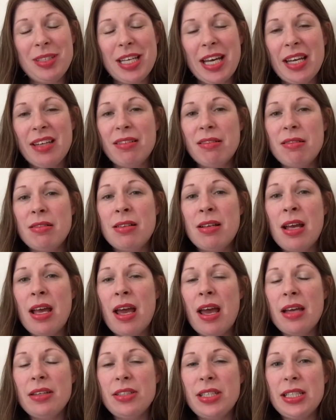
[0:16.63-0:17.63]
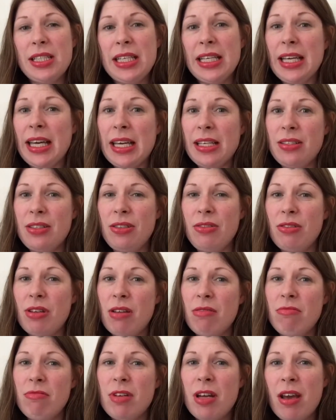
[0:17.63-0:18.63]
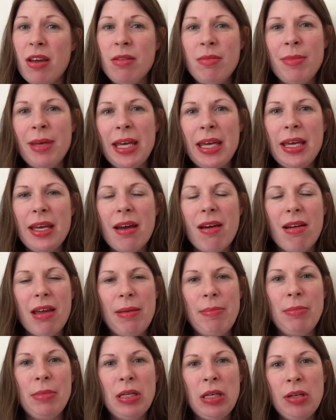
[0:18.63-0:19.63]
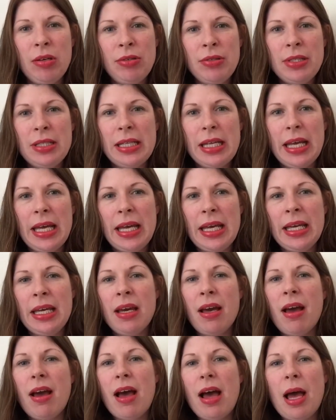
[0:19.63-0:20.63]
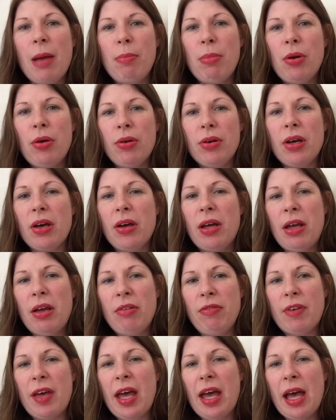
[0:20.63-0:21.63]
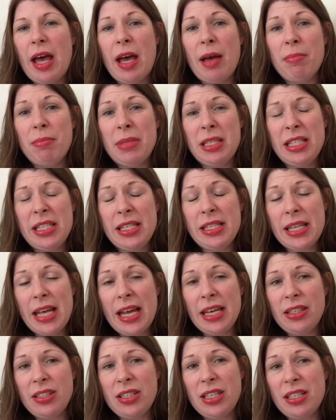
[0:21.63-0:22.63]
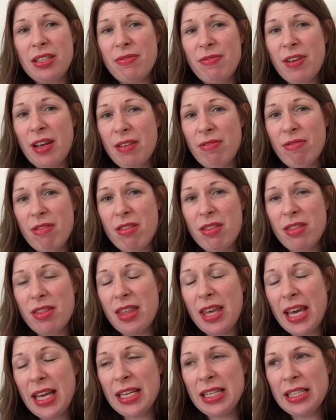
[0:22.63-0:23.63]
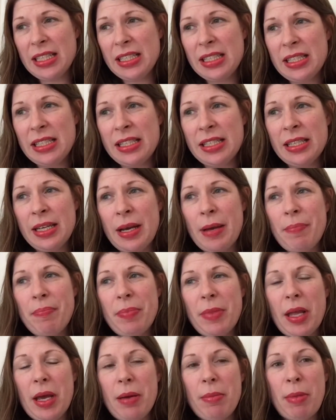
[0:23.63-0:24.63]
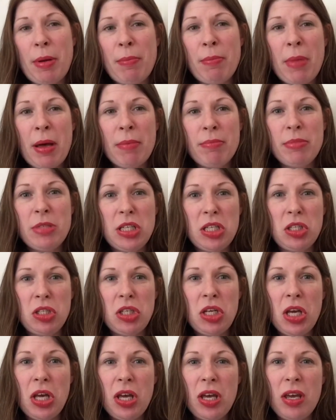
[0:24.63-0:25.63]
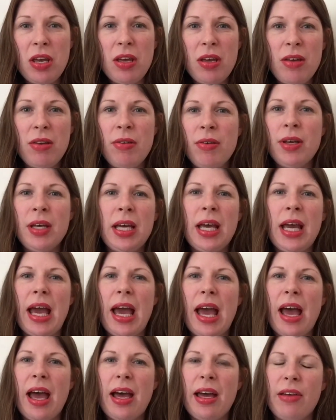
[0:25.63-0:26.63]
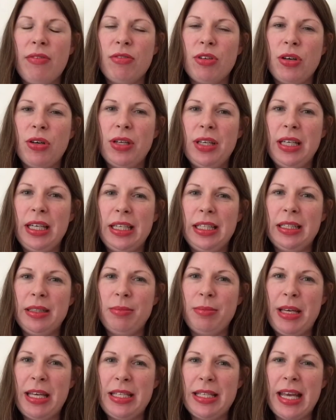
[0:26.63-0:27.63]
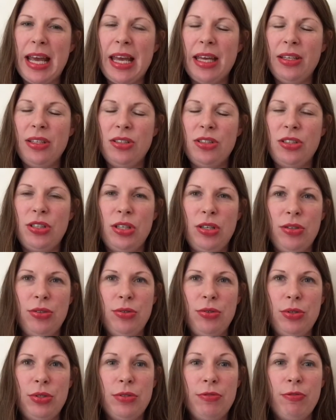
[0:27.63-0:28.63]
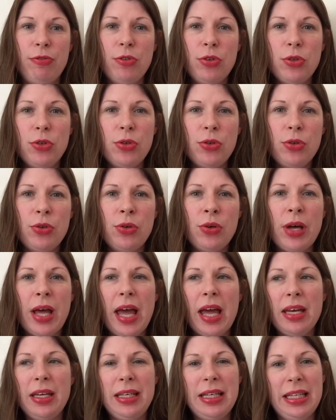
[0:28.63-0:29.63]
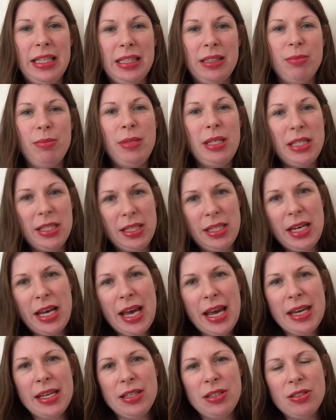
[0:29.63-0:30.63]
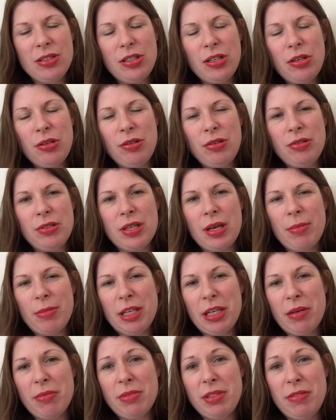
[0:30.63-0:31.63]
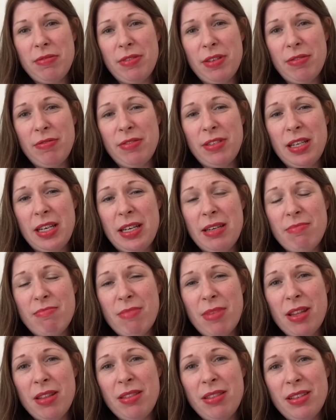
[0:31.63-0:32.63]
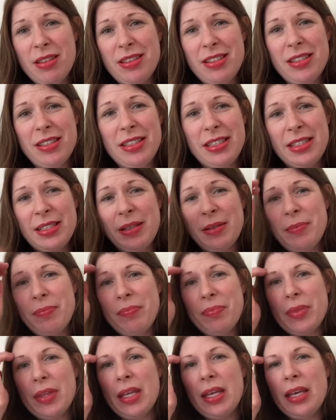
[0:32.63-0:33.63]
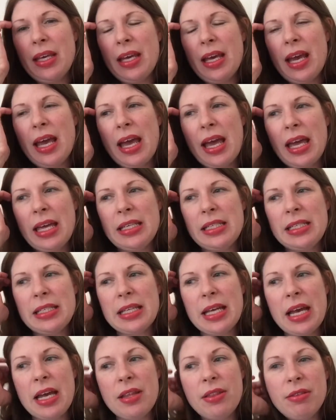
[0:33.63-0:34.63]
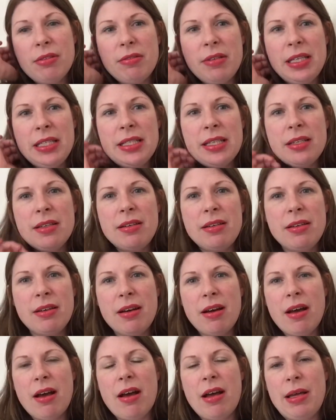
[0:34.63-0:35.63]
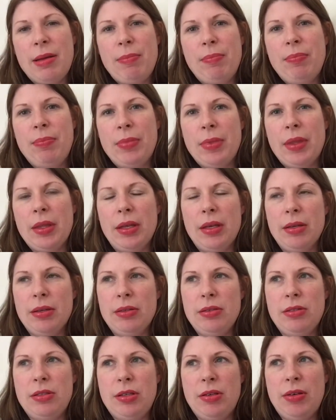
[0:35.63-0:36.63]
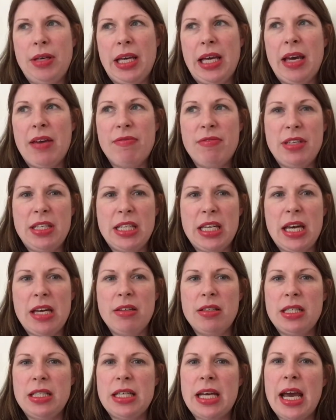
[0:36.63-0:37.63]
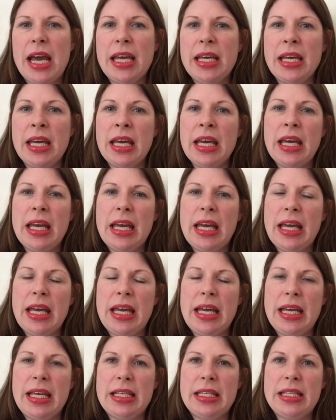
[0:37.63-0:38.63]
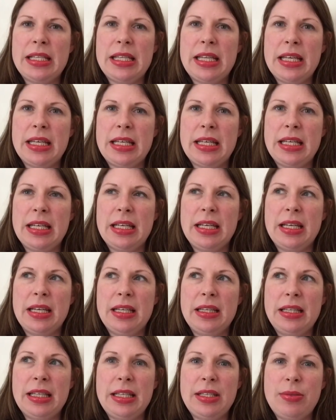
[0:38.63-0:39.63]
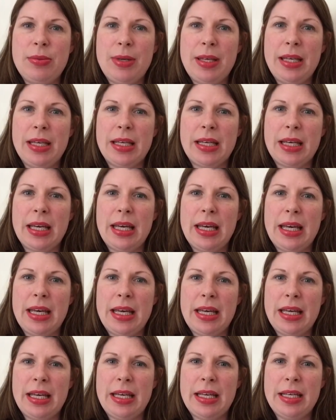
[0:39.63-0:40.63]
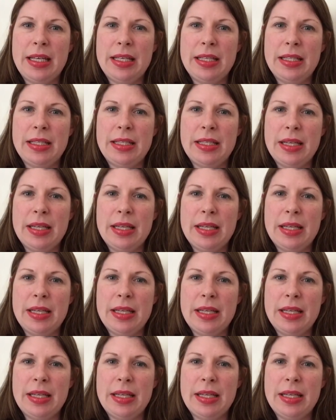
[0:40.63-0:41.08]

channel. Just in case you don't know me, I'm Lucy. I blog over at Mrs H's Favourite Things. I'm a mum to two. I've got little Miss H who's 4 and little Mr H who's coming up to 15 months. And the reason I'm doing a video today is that this week is